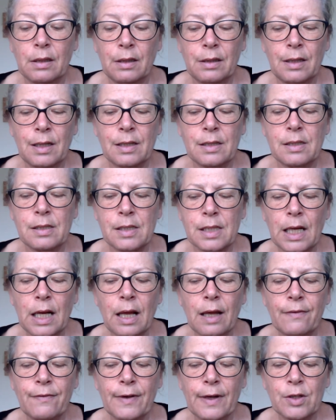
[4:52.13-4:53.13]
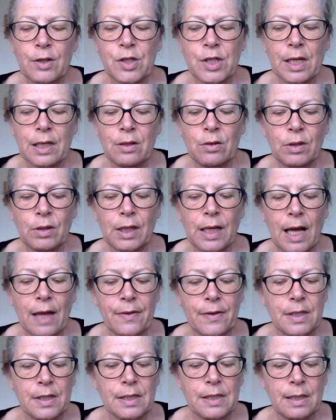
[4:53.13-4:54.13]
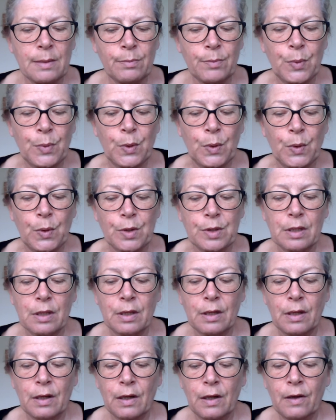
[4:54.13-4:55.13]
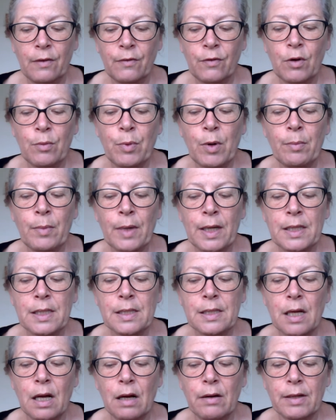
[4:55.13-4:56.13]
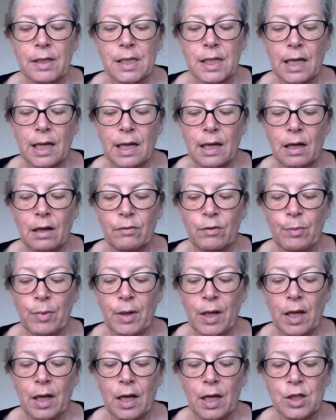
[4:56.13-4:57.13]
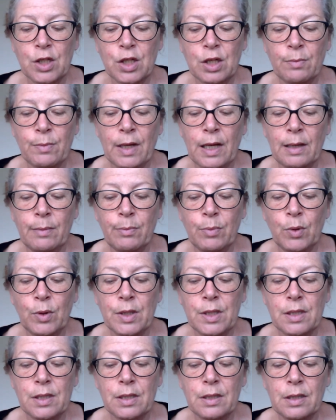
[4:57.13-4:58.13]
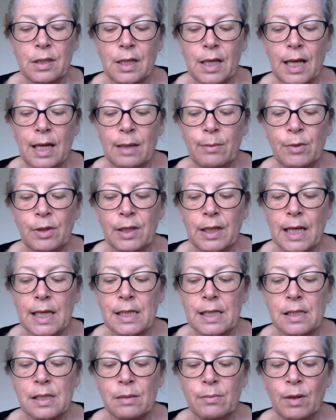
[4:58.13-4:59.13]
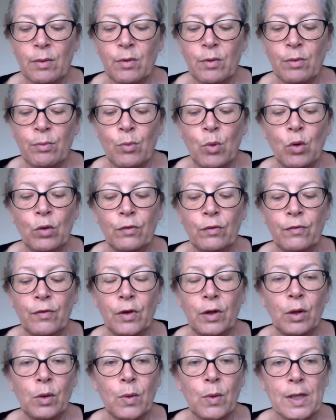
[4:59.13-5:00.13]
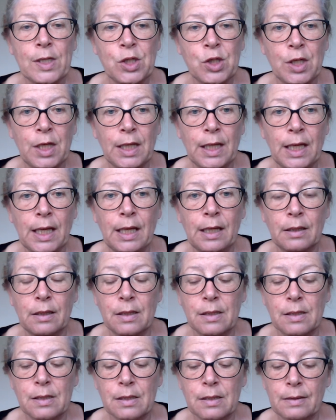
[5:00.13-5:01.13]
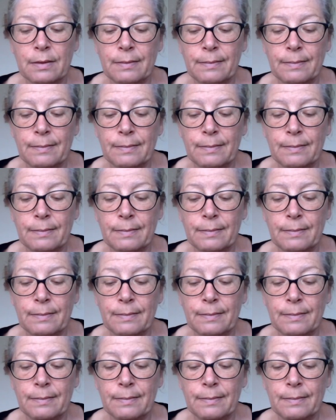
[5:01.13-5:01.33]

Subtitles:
Yet still I found she had not gathered its import, for upon my desiring to hear her reply, she merely pointed to the name and gazed at me with mournful and questioning eagerness.